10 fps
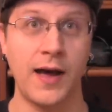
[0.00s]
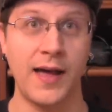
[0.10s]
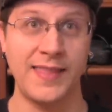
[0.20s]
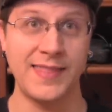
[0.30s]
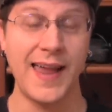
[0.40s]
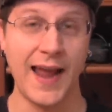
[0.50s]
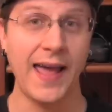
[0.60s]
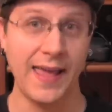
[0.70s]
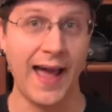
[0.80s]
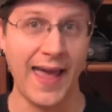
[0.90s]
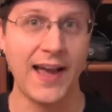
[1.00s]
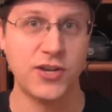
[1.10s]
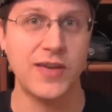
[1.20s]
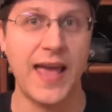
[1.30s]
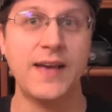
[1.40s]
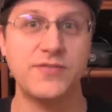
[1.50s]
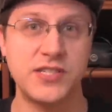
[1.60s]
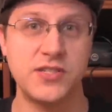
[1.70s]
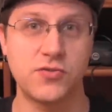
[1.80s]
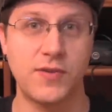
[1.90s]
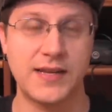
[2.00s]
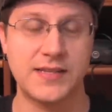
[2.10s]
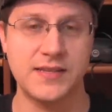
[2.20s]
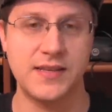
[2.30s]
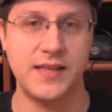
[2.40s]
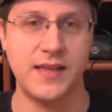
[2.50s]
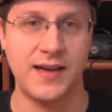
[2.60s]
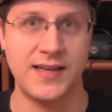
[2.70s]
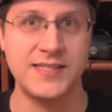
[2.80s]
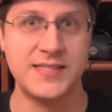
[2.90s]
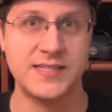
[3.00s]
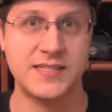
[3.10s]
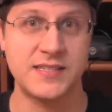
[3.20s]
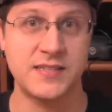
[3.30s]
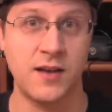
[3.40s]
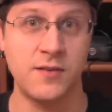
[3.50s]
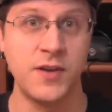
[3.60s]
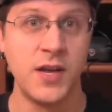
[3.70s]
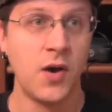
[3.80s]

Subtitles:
and that I actually have seen direct instances of,